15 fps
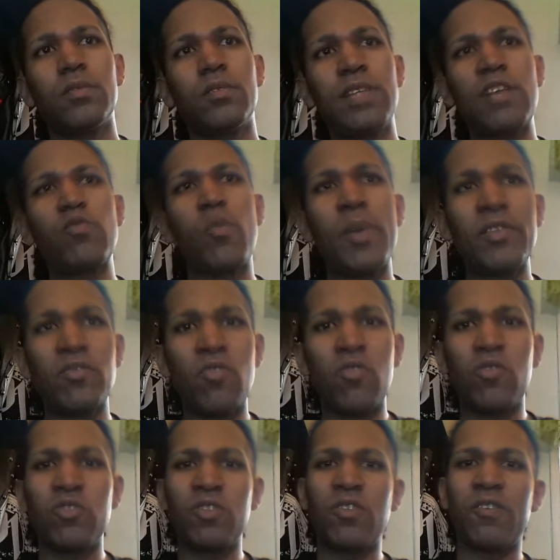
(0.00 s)
That's what makes Stone
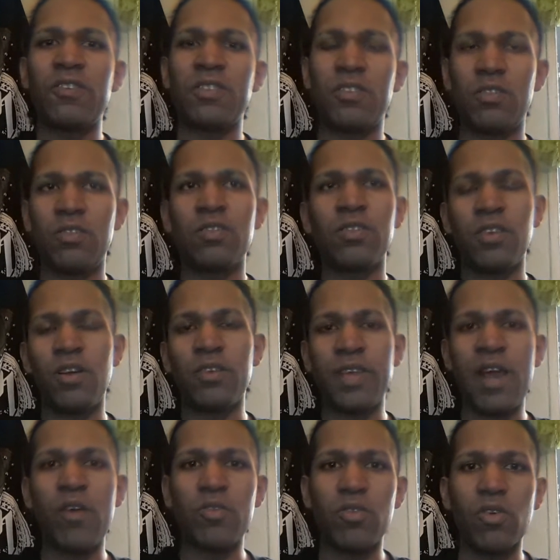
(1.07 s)
Cold Steve Austin uh,
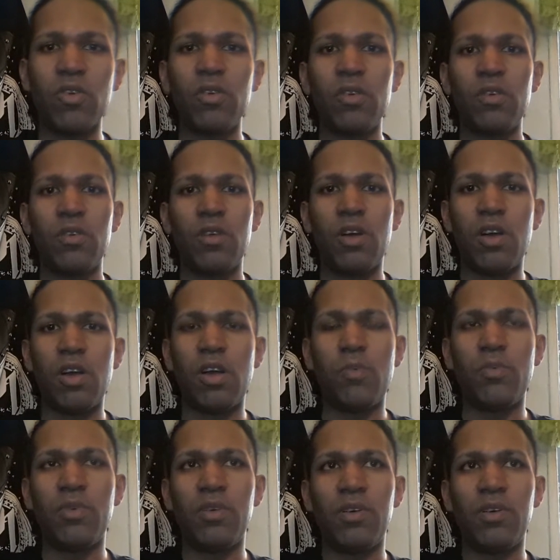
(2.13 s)
character um,